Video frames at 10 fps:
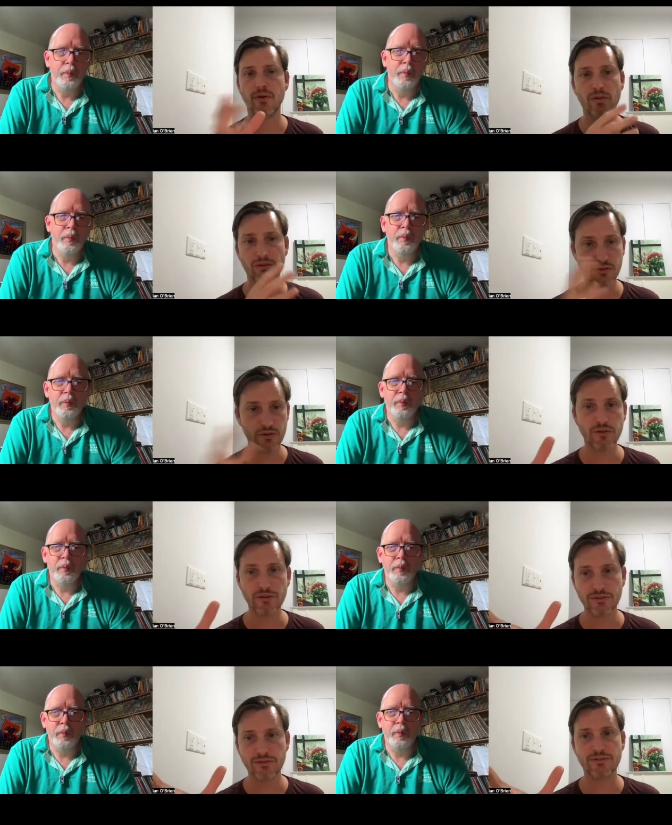Speaker 1: on
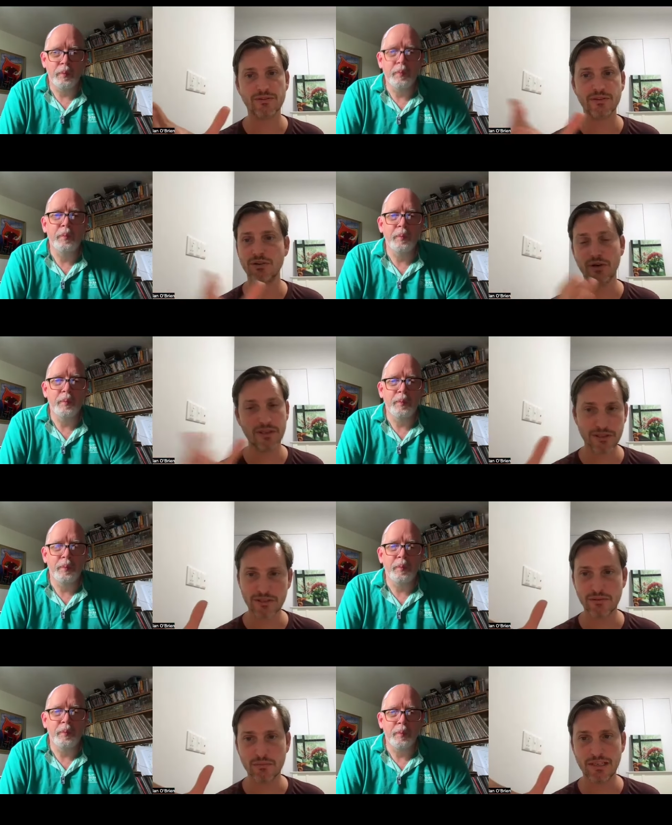songs you're not
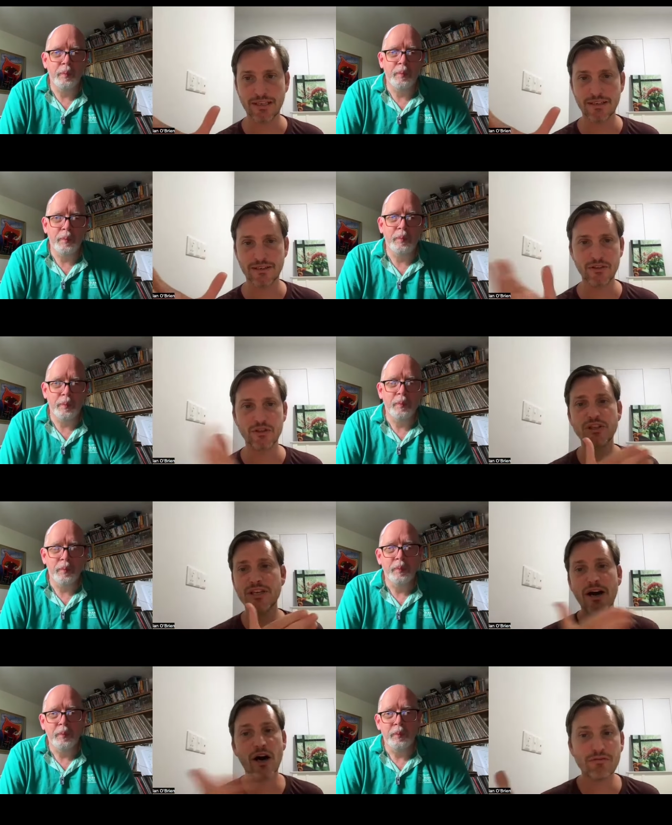interested in playing. You could
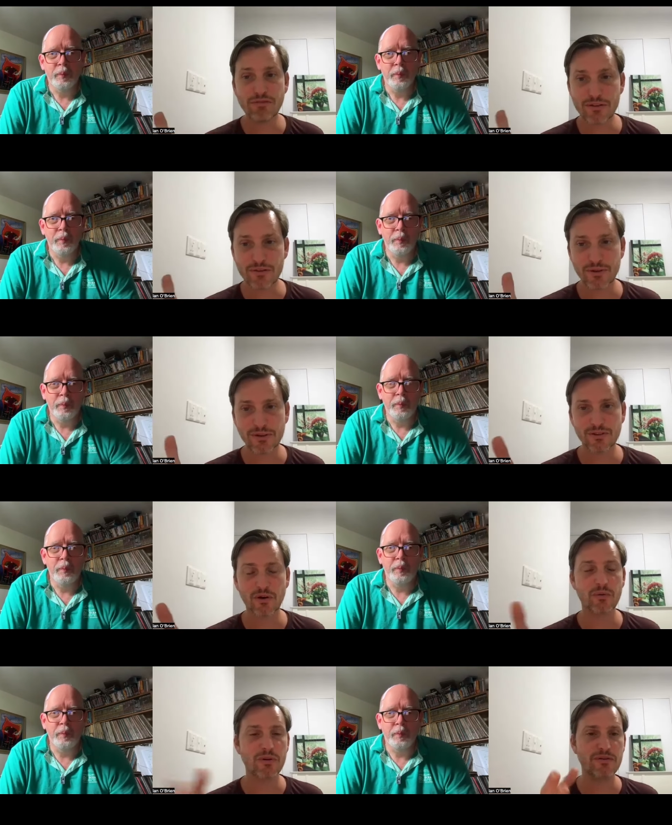get halfway through a
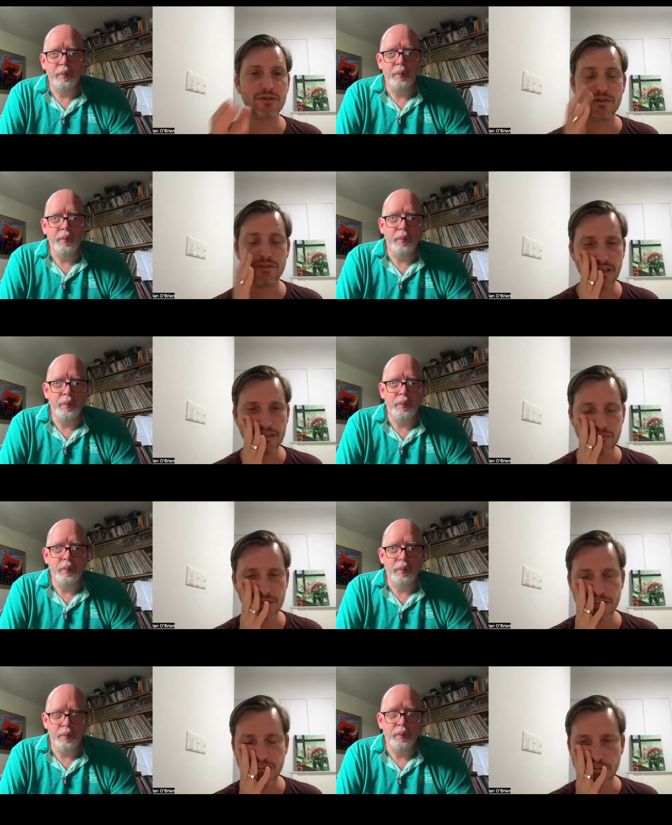song with enthusiasm
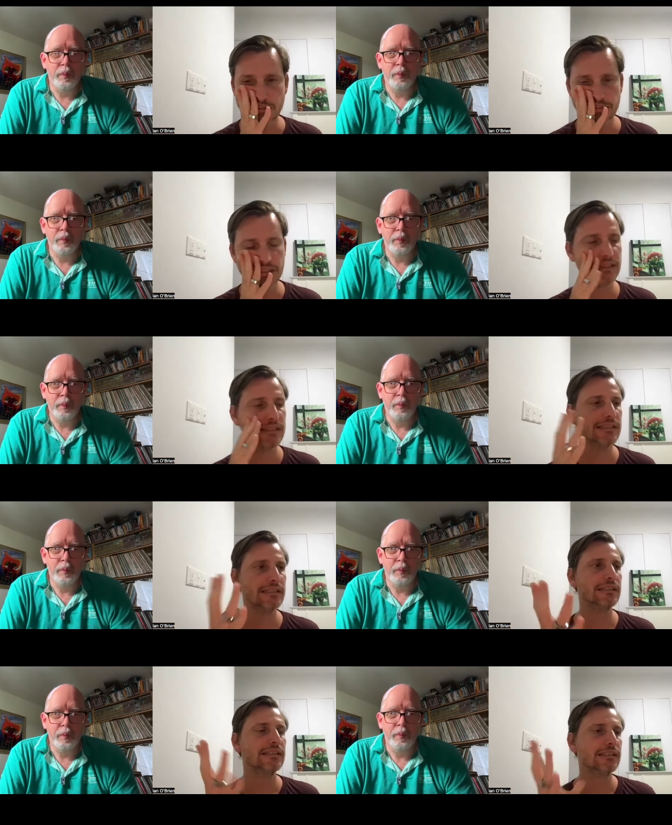and it sort of
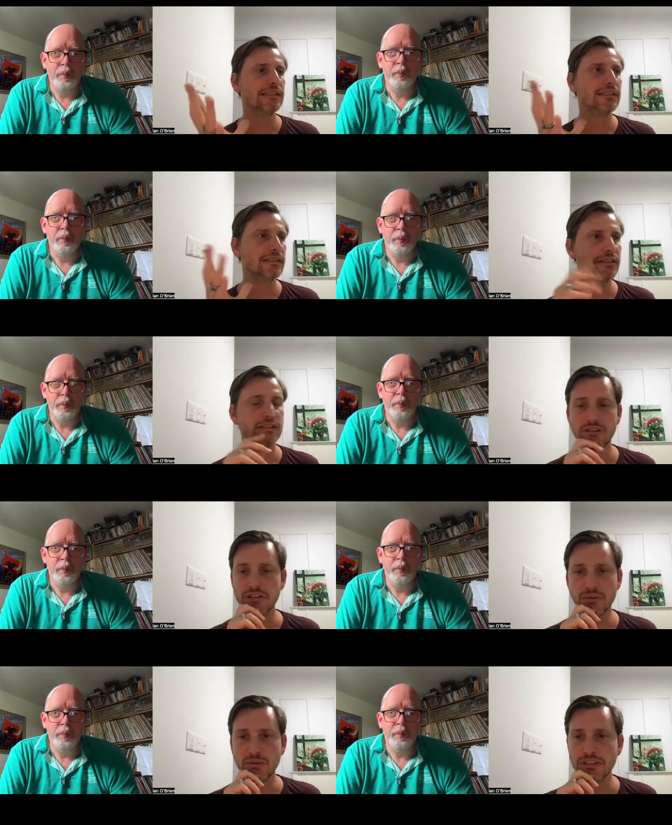you know
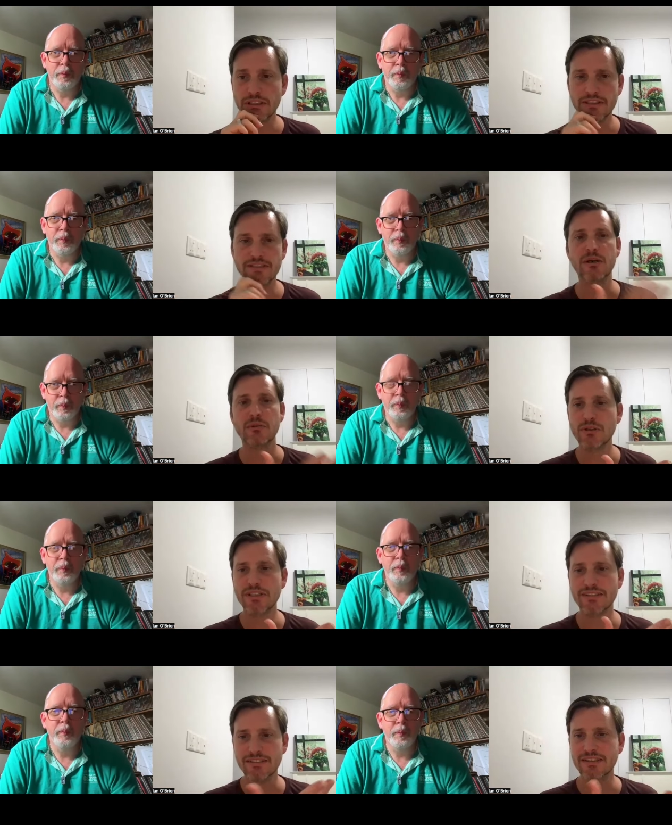you don't want to it's like a
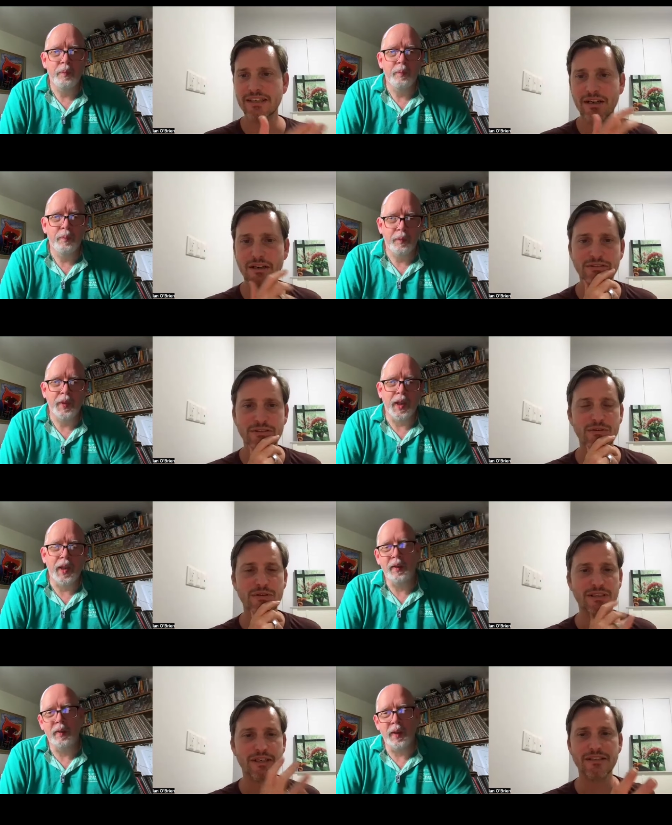book isn't it you get halfway through
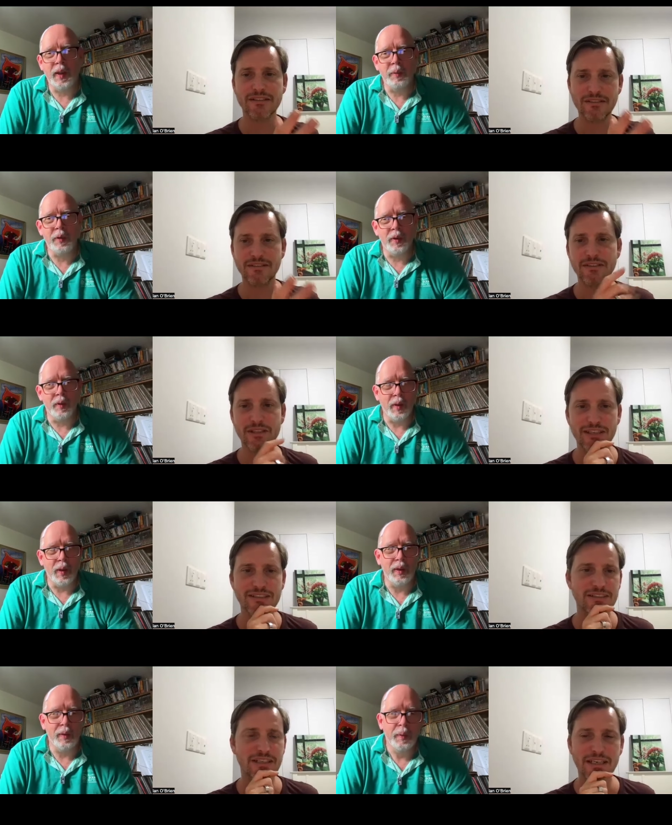it and it kind of
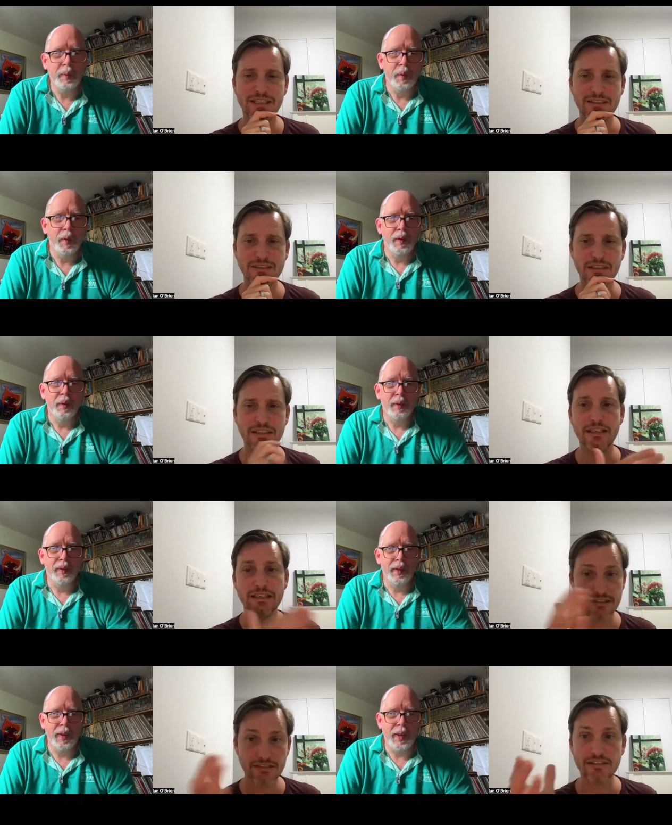dies in your hands like
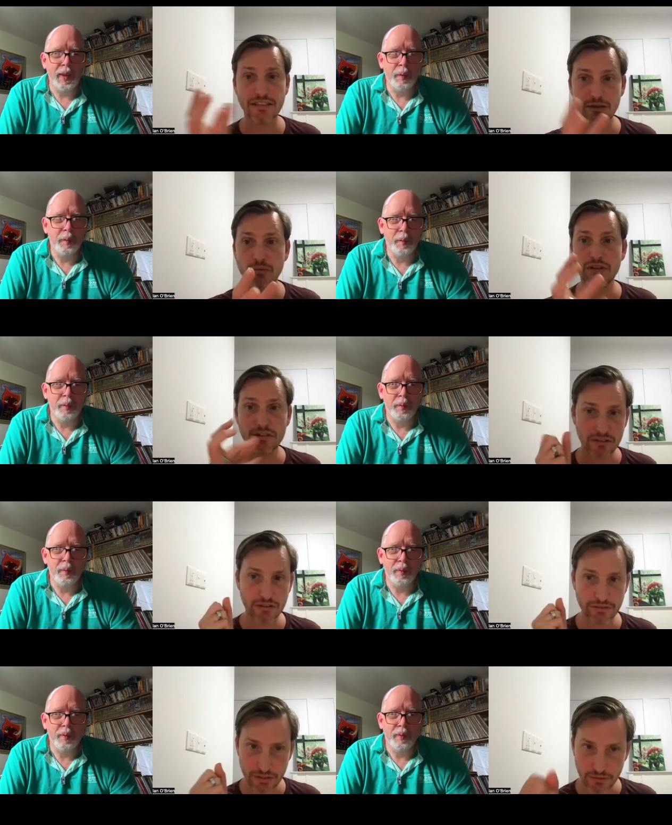let's stay with the
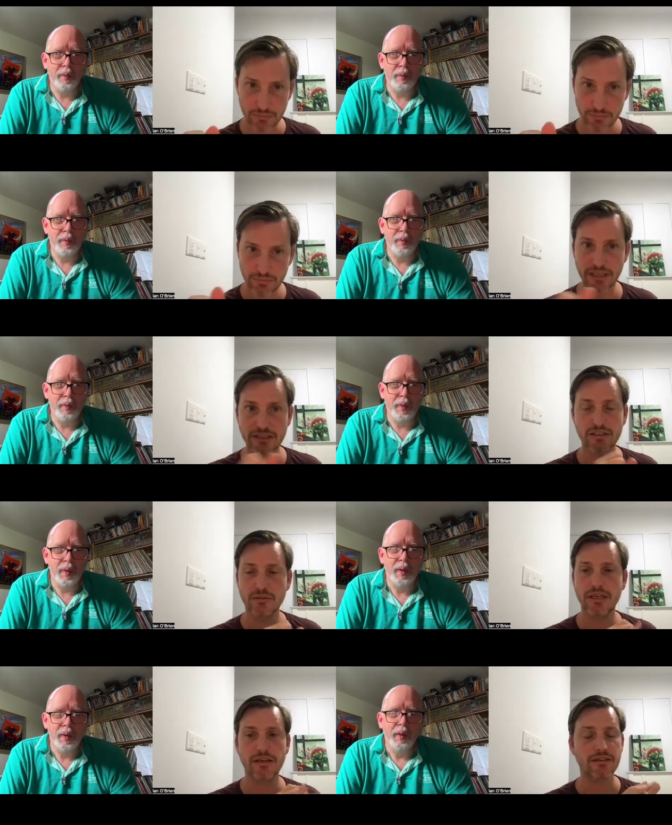stuff that you're
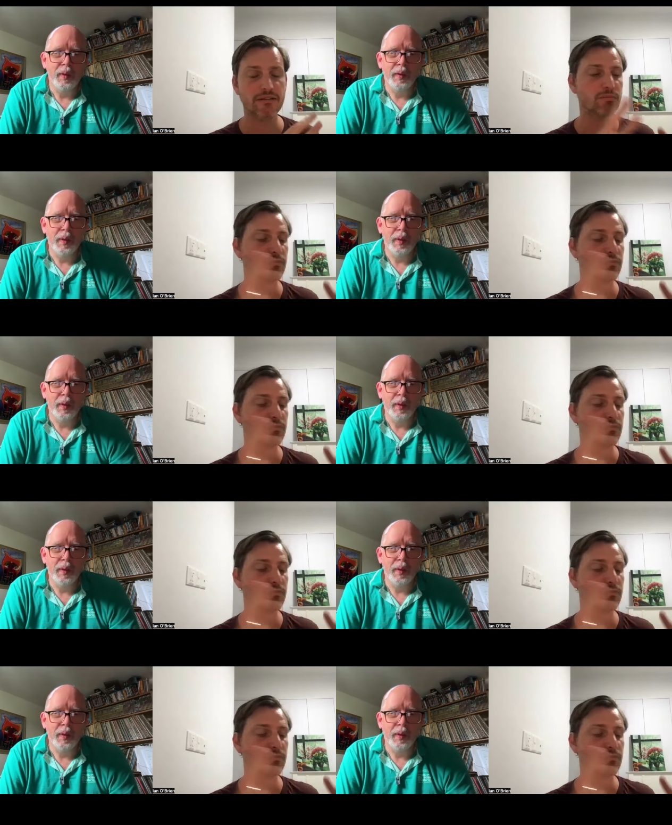passionate about there's